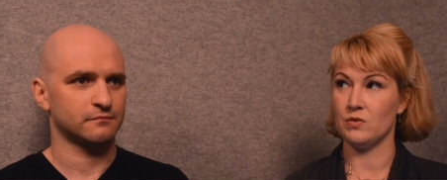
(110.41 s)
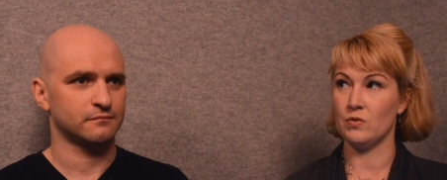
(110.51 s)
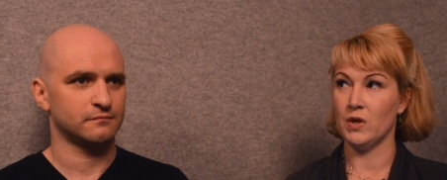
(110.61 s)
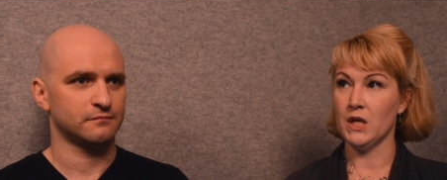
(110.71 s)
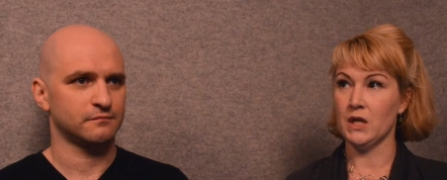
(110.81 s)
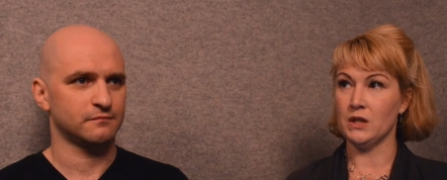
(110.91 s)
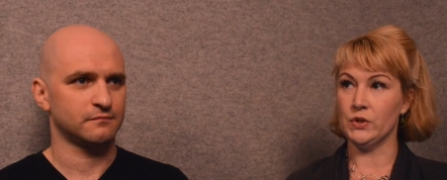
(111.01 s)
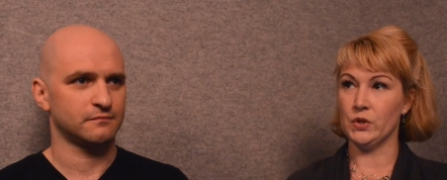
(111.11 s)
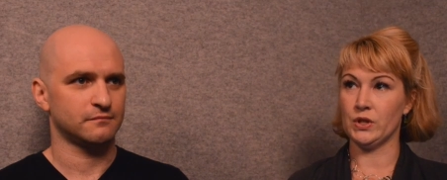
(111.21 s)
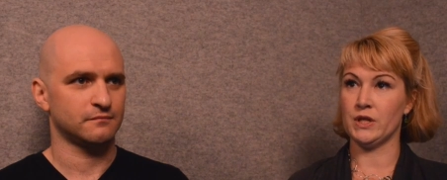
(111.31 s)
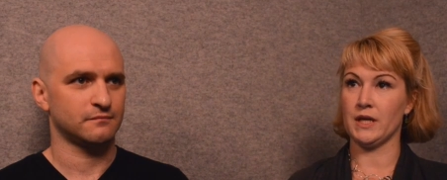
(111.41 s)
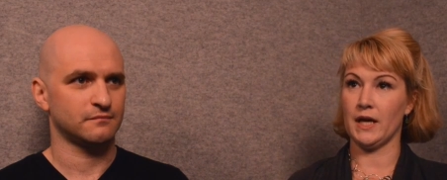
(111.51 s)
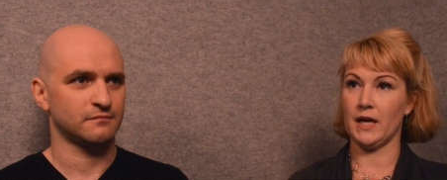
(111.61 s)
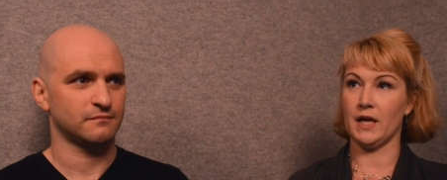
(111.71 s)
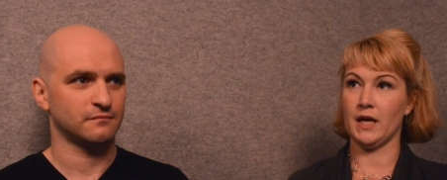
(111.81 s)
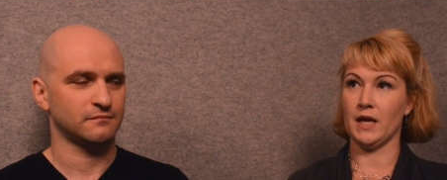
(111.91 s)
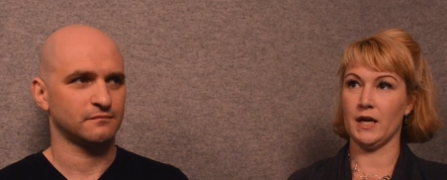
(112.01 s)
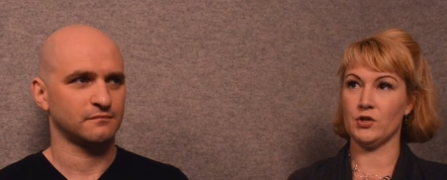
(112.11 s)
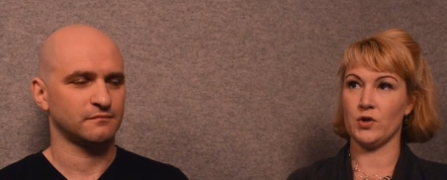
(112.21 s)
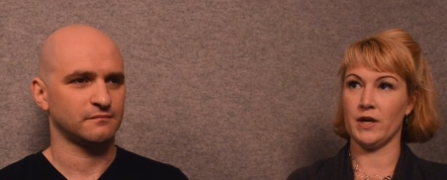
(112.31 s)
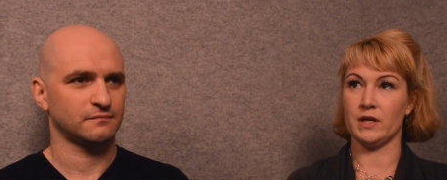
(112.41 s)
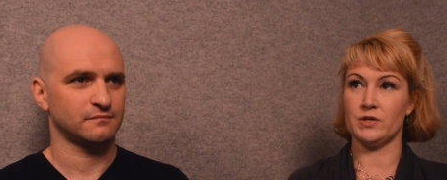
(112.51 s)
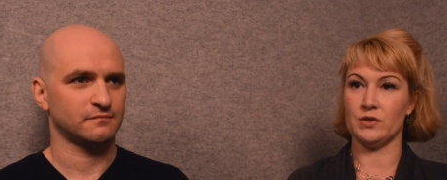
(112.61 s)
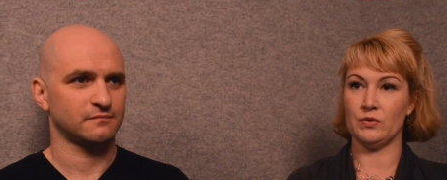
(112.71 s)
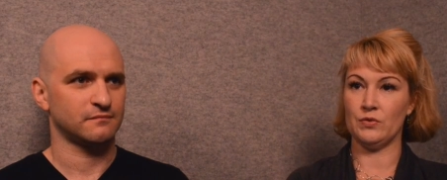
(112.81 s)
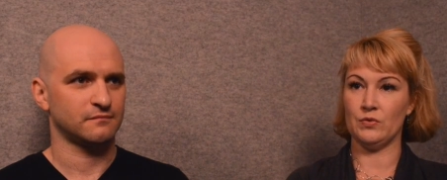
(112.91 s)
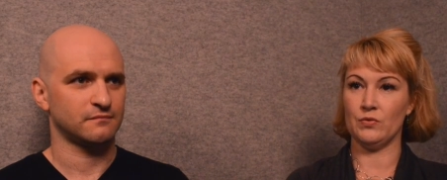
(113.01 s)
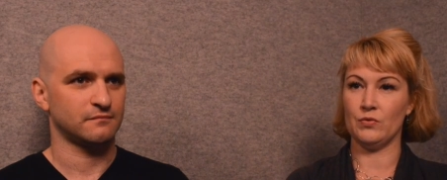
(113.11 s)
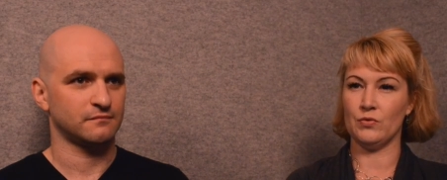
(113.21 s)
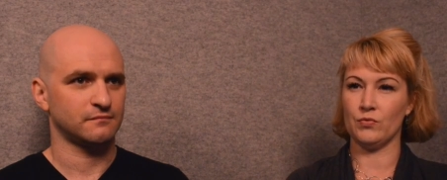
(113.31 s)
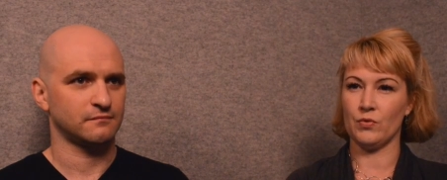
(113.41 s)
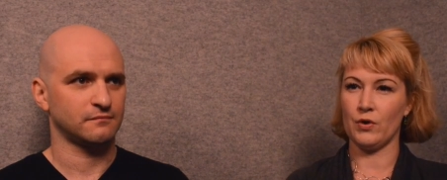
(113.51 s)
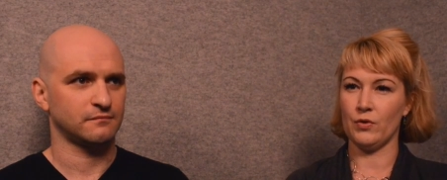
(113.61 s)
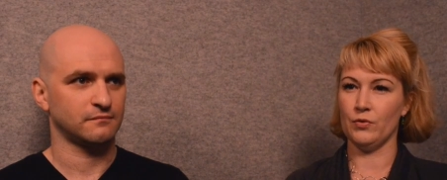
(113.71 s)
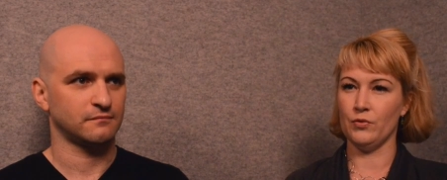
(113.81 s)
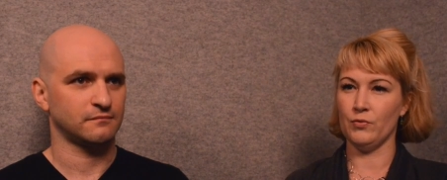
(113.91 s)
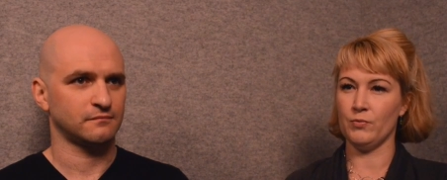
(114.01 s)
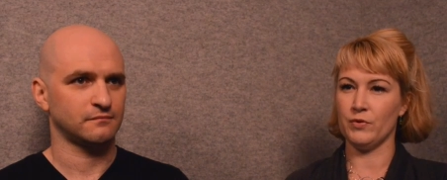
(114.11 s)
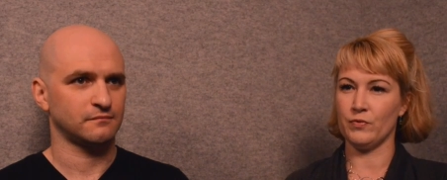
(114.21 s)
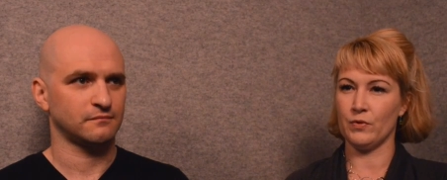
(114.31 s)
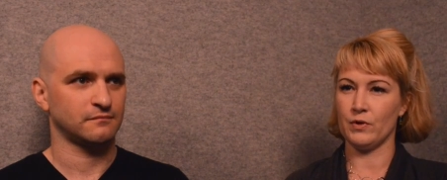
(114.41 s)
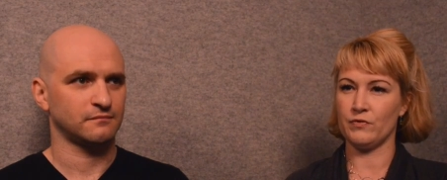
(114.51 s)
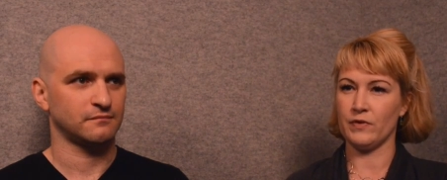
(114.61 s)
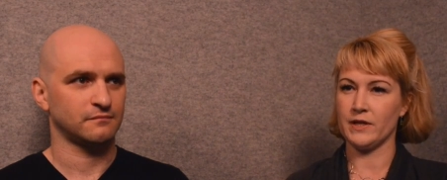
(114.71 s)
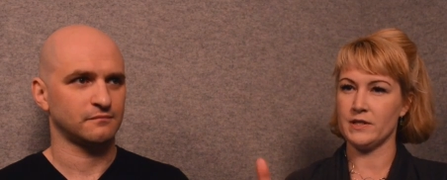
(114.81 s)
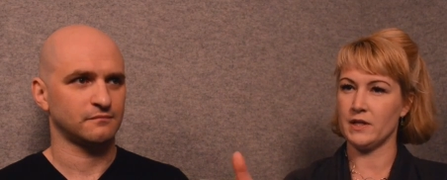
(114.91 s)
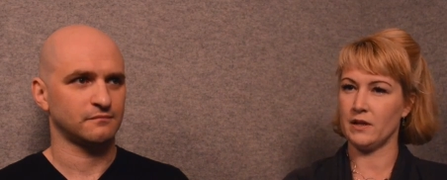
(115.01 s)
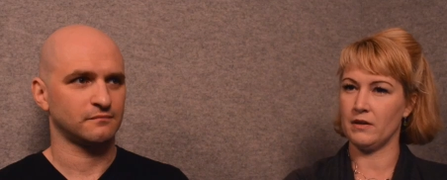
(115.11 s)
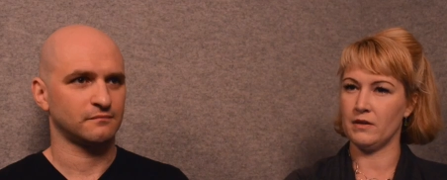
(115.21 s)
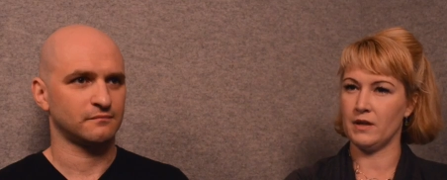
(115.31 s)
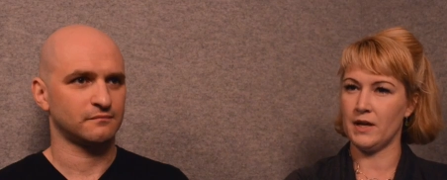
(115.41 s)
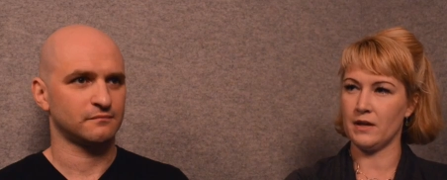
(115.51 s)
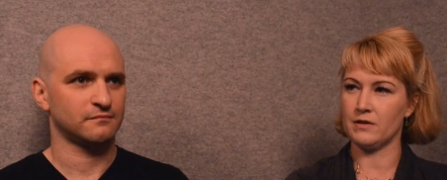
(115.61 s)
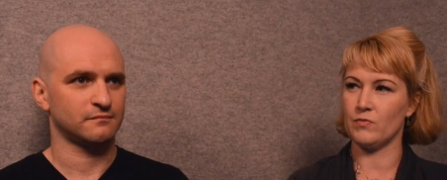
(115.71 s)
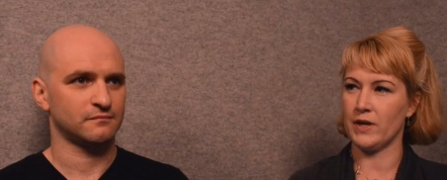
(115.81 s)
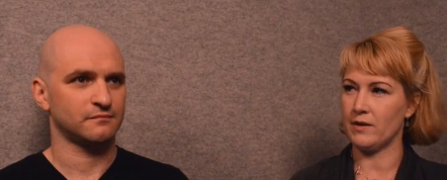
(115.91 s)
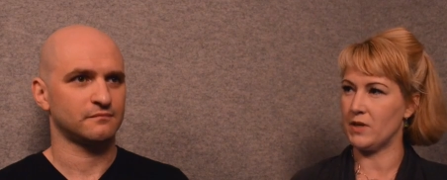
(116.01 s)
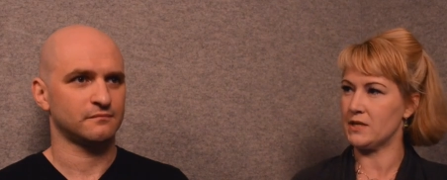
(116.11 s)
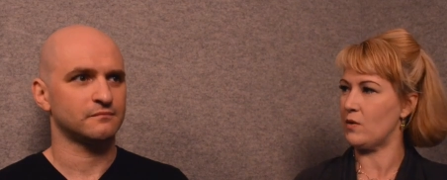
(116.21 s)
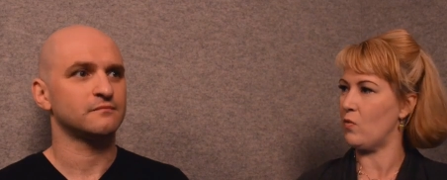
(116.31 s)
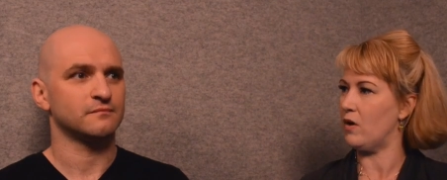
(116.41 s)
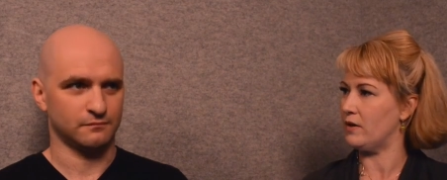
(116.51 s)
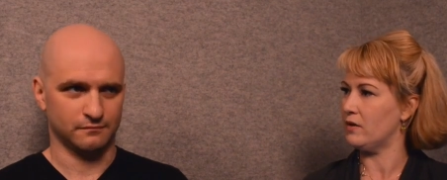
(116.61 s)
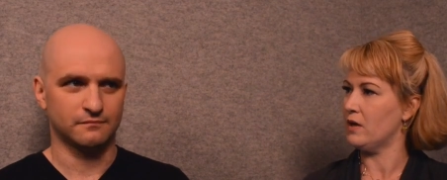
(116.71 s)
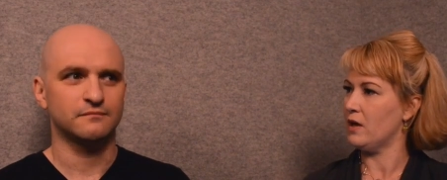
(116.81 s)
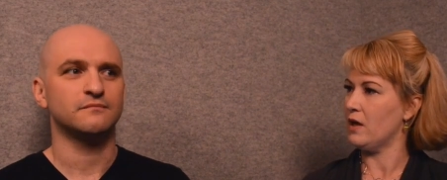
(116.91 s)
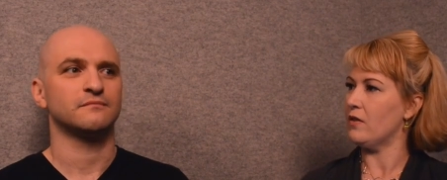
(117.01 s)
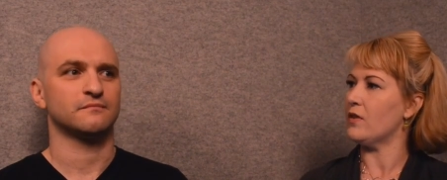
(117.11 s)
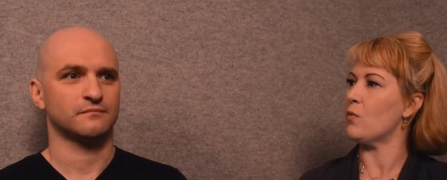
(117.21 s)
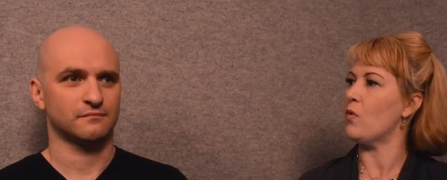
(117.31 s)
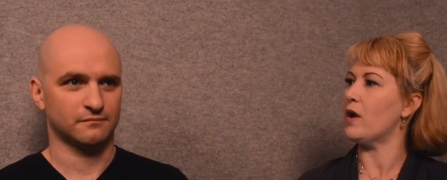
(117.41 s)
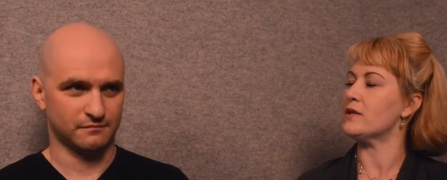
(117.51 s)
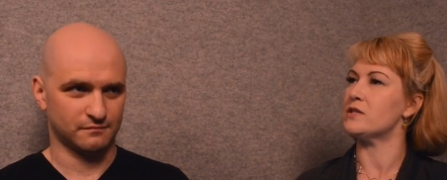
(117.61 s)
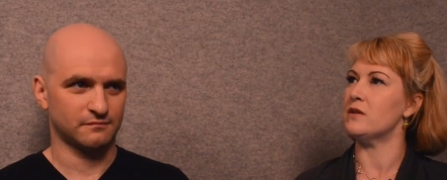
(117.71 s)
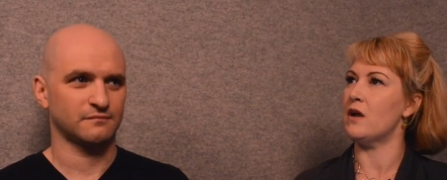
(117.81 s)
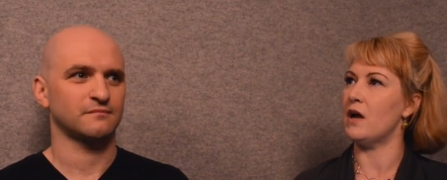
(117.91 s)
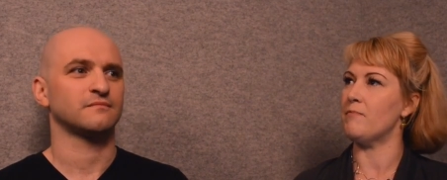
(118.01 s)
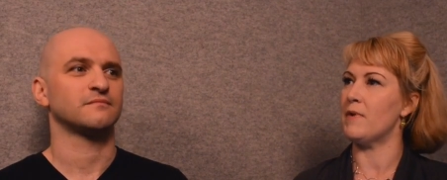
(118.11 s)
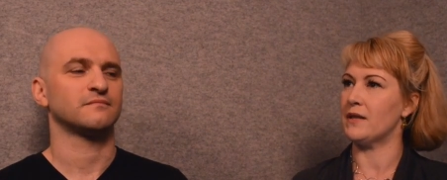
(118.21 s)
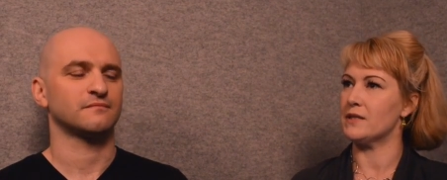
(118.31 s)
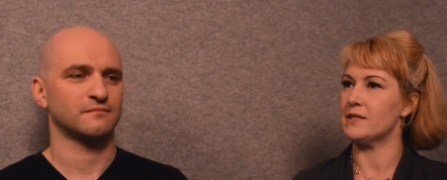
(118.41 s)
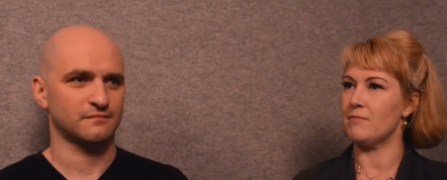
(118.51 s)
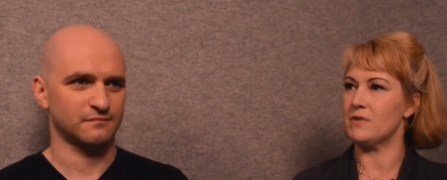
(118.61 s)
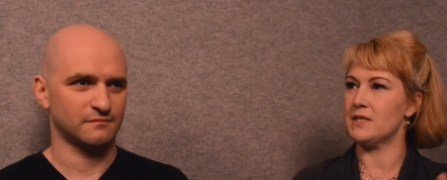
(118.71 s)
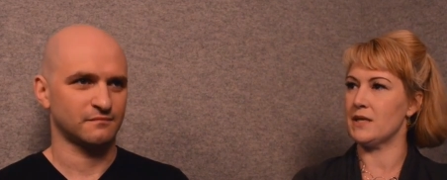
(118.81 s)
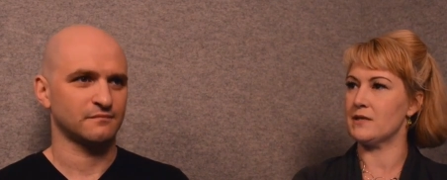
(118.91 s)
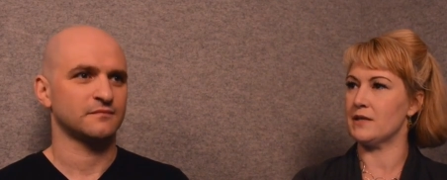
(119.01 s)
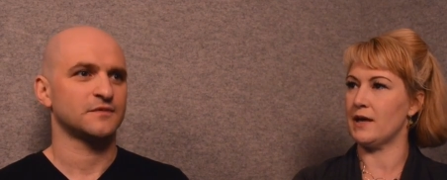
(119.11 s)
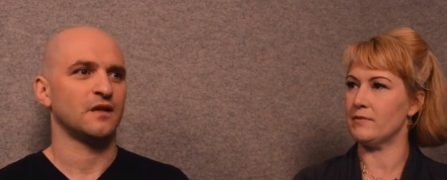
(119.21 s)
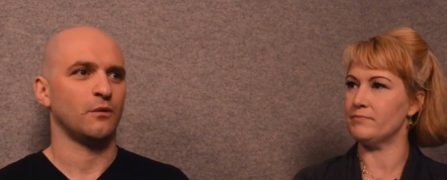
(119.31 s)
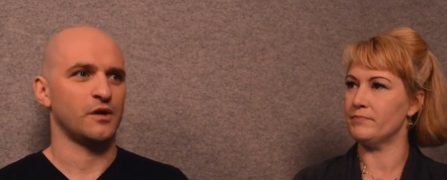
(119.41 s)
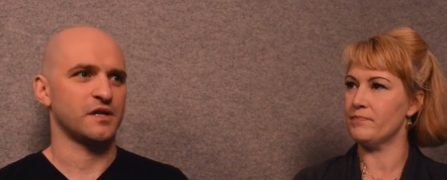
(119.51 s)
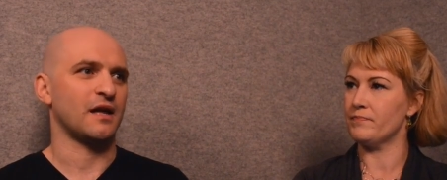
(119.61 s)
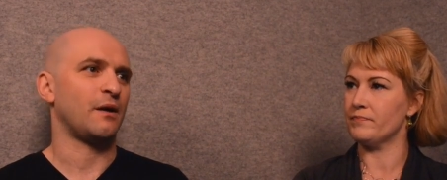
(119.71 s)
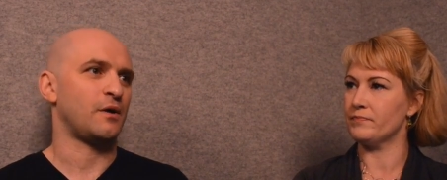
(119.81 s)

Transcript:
Speaker 1: to look and try to grow before finding the next right because they want they want to not make the same mistakes again.
Speaker 2: Whereas a guy